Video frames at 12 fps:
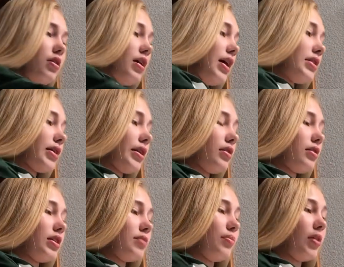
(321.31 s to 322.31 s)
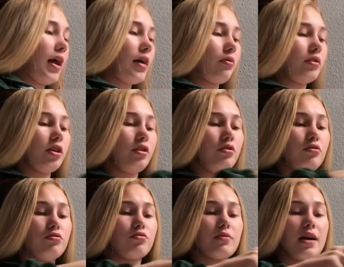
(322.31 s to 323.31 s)
because like it's black with the
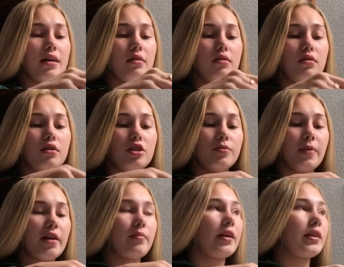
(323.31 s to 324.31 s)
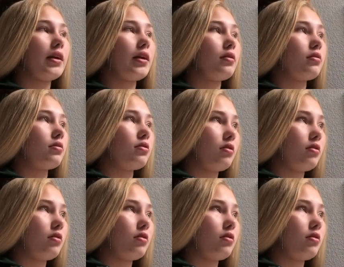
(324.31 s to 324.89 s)
huge red Spider-Man thing.